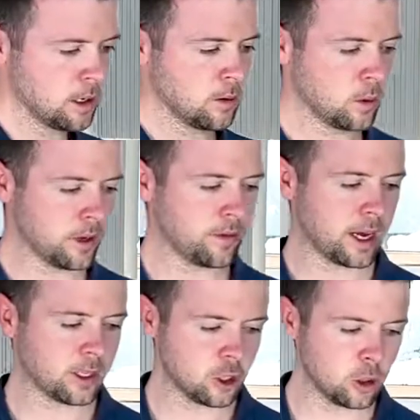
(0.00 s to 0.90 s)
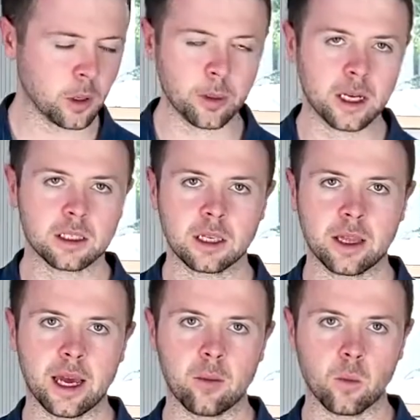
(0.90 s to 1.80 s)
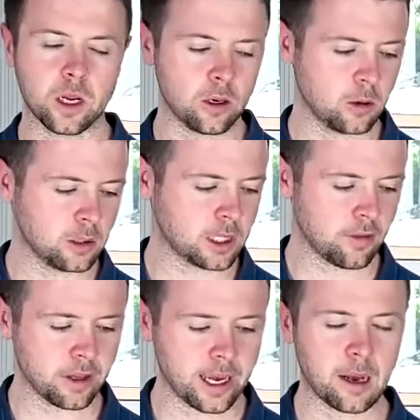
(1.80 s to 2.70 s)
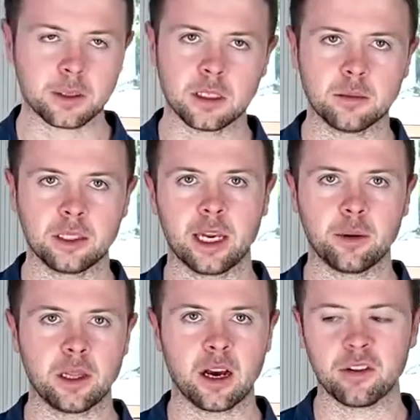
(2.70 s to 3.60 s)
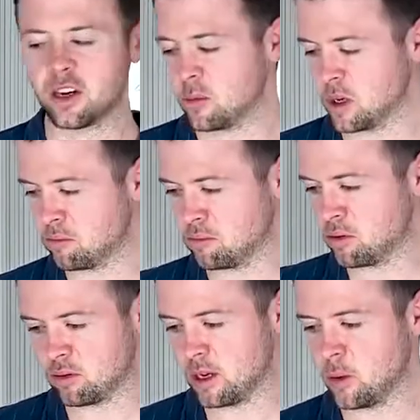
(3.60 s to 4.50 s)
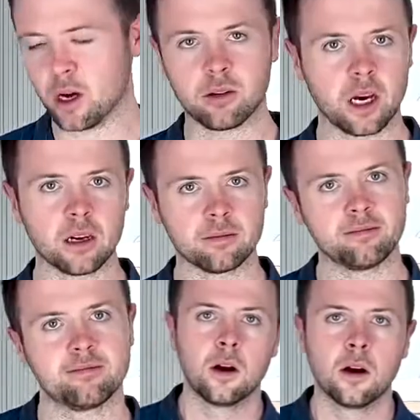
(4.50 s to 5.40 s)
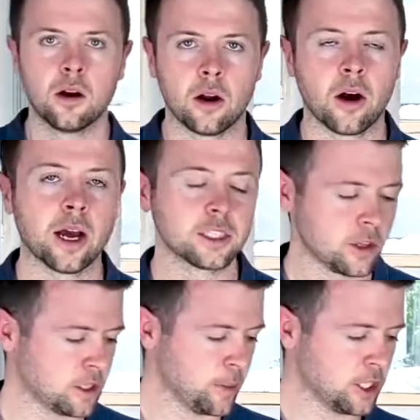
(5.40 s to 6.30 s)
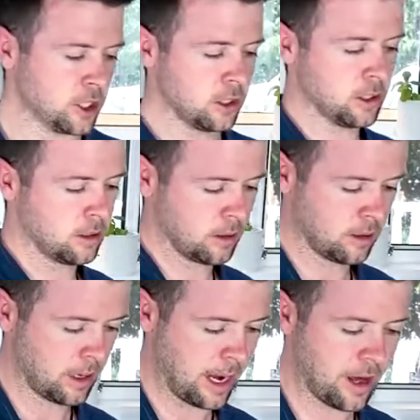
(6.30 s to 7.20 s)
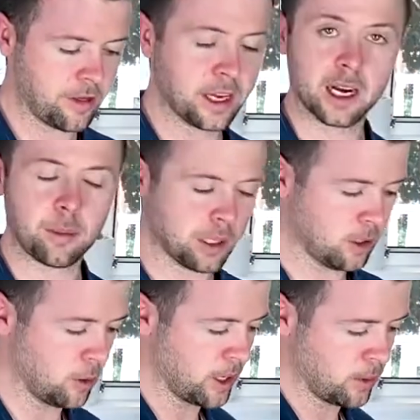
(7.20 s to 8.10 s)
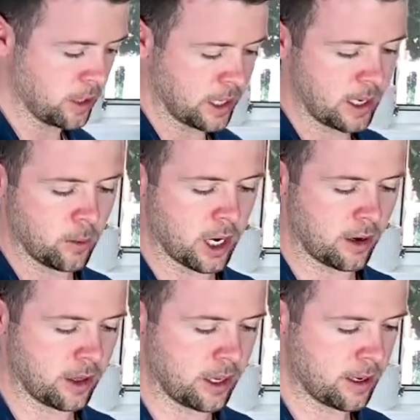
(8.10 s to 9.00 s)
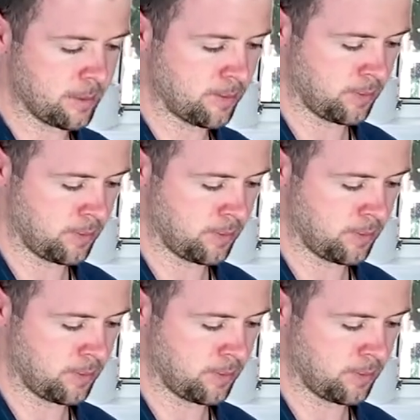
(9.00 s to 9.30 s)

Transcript: We'll give that 2 more minutes and then we'll stuff the capsicums, get them in the oven, and we're pretty well done. Alright, so this mixture's thickened up a little bit with the quinoa in there.